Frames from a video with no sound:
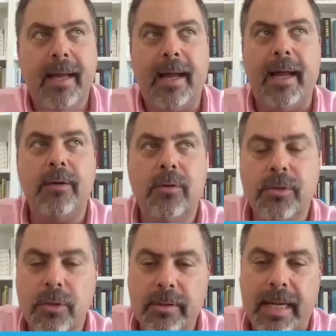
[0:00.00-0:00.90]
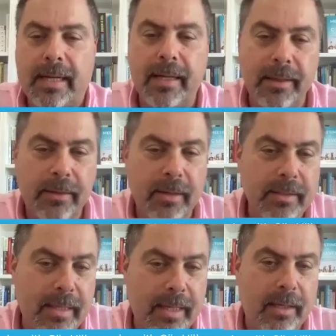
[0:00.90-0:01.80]
Are you also tackling
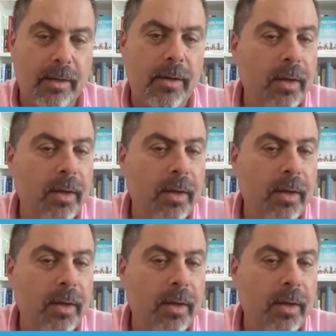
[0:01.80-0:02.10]
things like